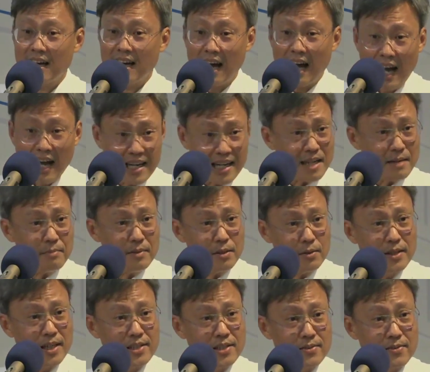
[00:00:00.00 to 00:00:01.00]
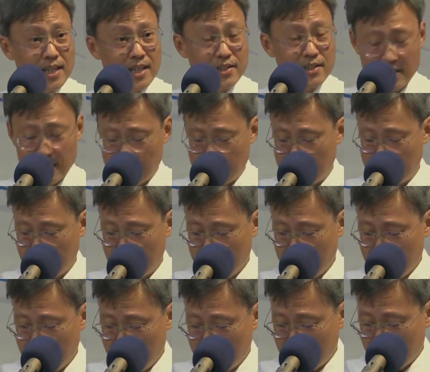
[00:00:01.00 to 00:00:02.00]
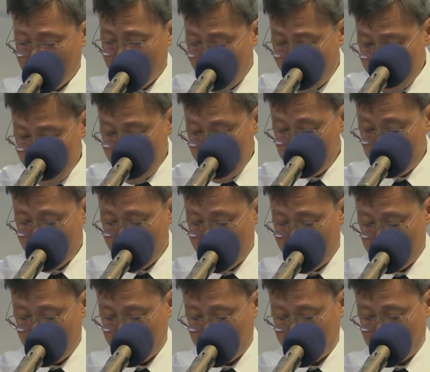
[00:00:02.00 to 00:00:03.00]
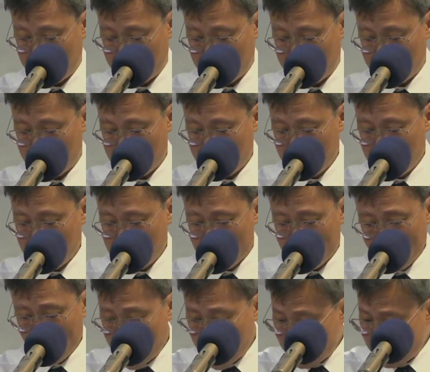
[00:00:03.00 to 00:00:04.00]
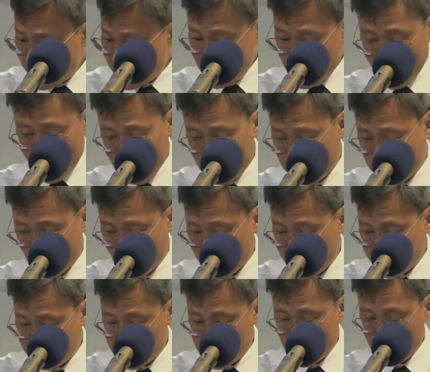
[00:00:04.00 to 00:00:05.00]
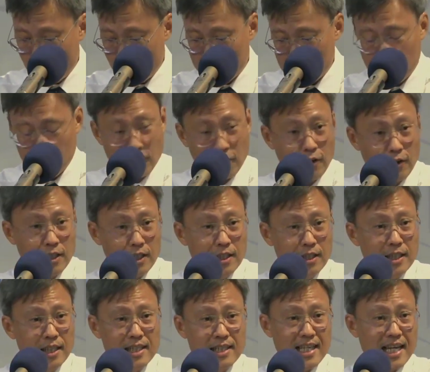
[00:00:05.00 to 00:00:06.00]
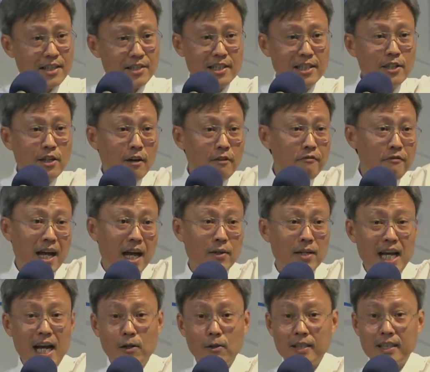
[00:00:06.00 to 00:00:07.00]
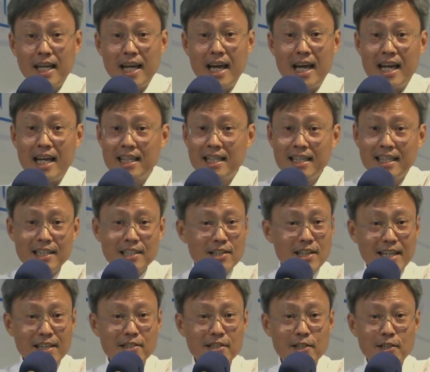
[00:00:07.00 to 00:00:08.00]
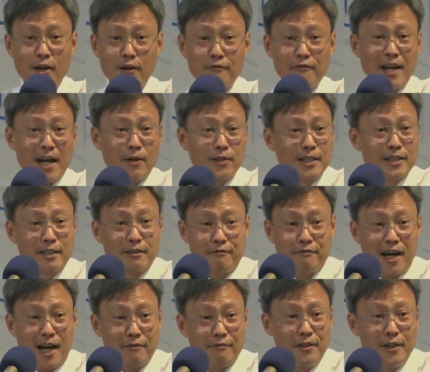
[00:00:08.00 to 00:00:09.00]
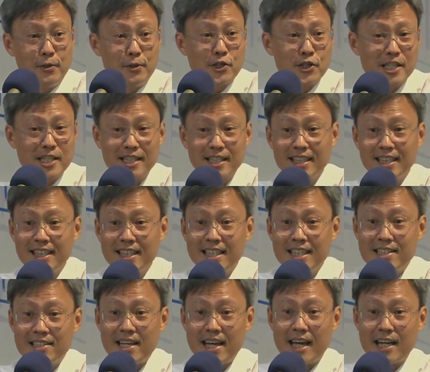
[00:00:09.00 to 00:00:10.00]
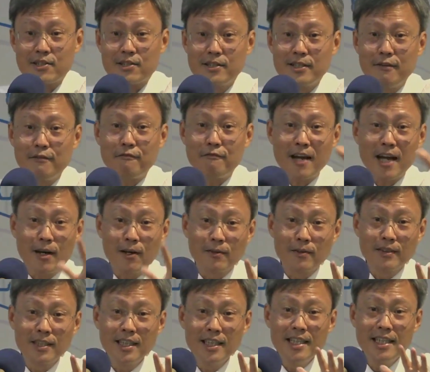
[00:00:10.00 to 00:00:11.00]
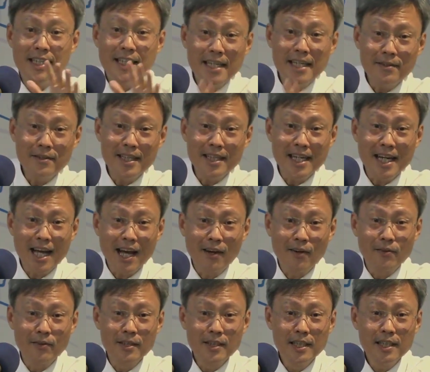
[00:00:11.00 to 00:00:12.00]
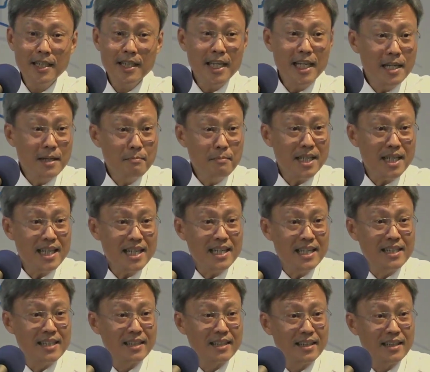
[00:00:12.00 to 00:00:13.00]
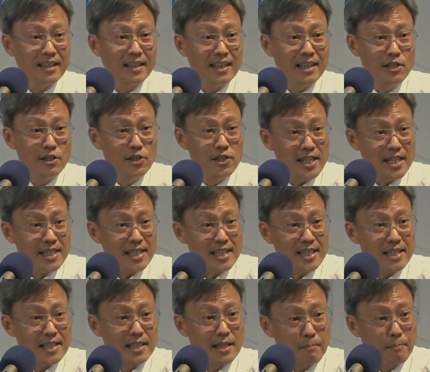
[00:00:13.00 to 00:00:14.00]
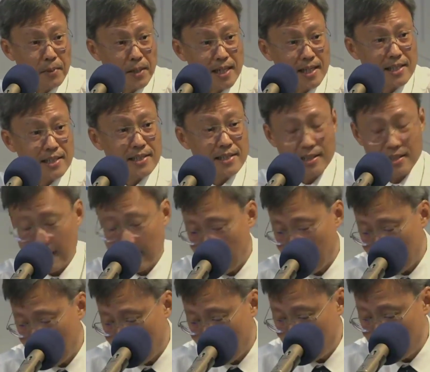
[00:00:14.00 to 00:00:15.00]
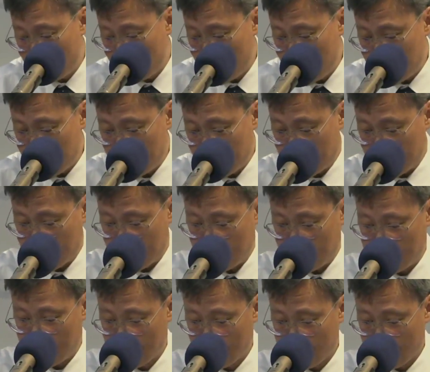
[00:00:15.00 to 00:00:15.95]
I am the resurrection, I am life. So, whatever you hope for, whatever you wish for, it's actually not found out there. It's actually not found in the far future. It's actually found here and now in me, in Jesus, the person of Jesus.